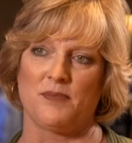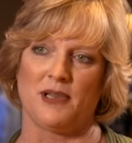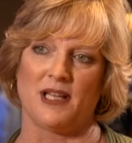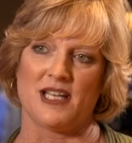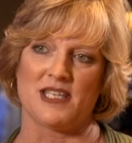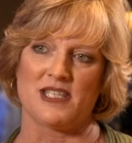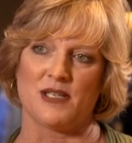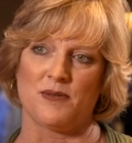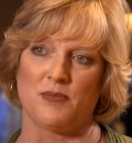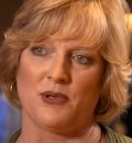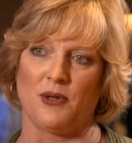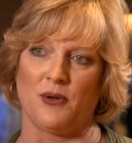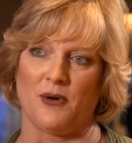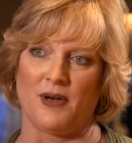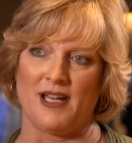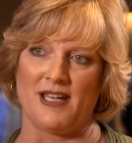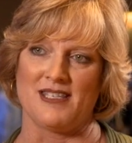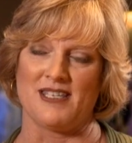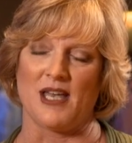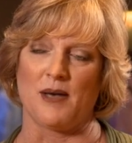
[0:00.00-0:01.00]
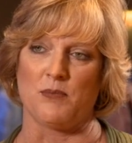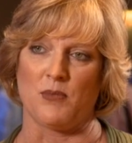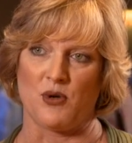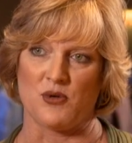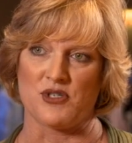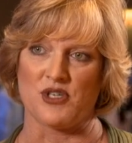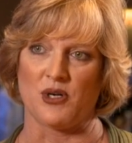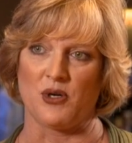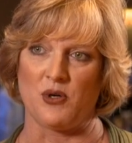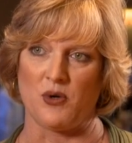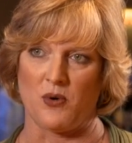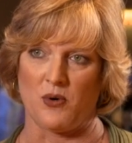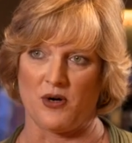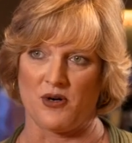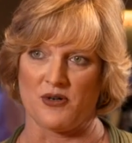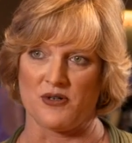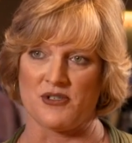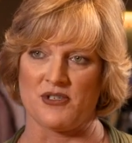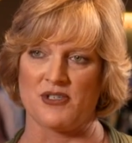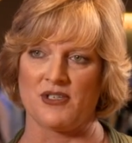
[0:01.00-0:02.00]
plus employees at Molson
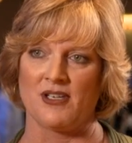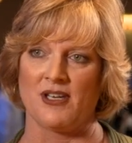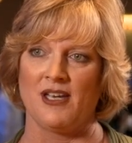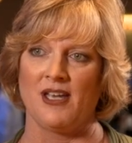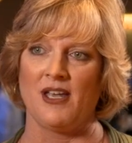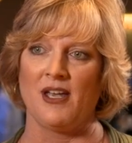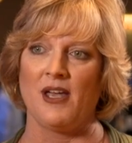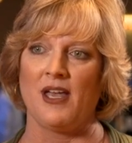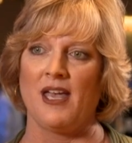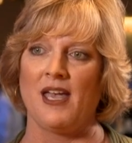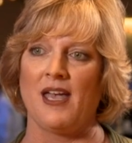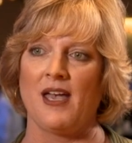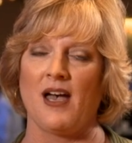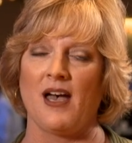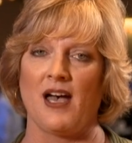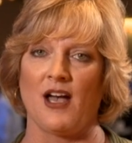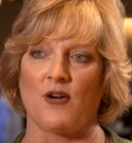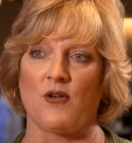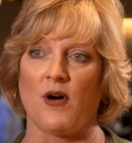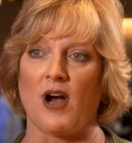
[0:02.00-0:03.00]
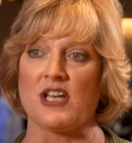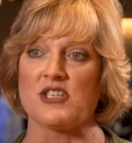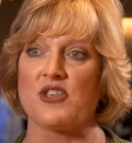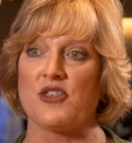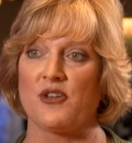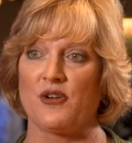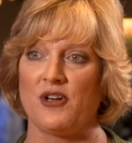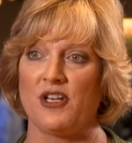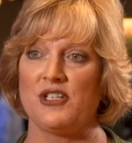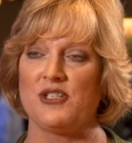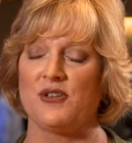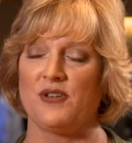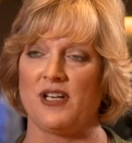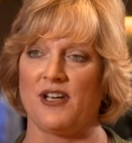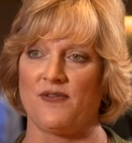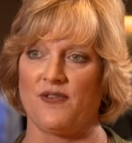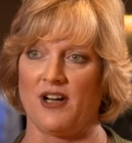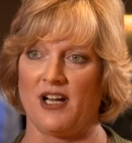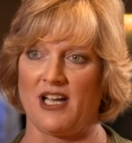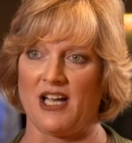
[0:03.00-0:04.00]
Coors across thirty-two
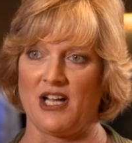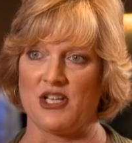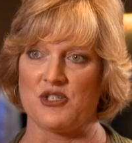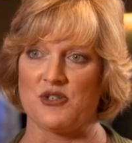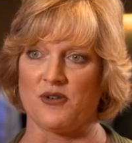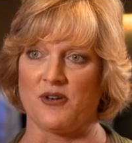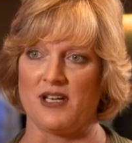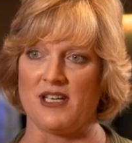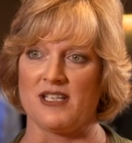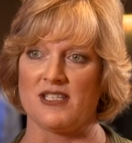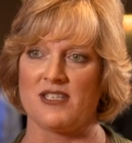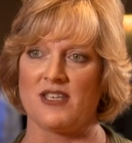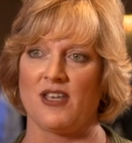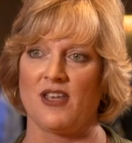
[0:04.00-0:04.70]
different countries.